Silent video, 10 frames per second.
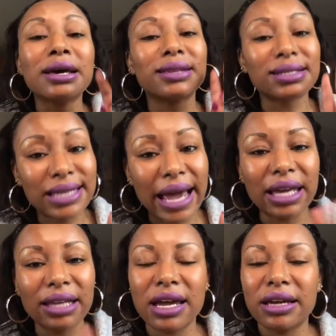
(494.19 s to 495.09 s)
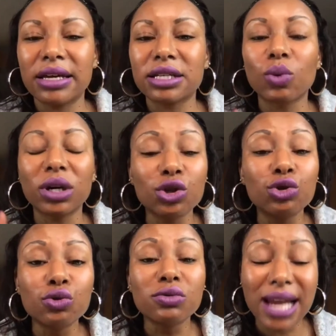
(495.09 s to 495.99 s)
The second thing is, what you
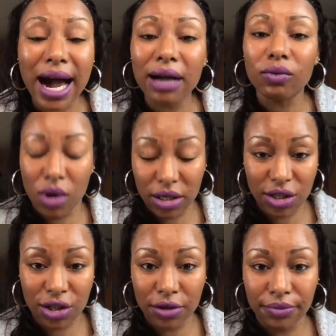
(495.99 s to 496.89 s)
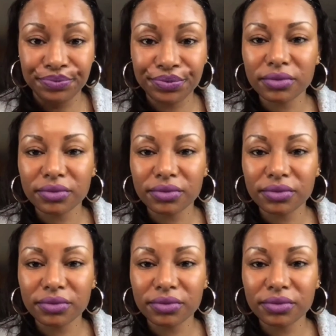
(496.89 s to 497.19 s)
do not want to do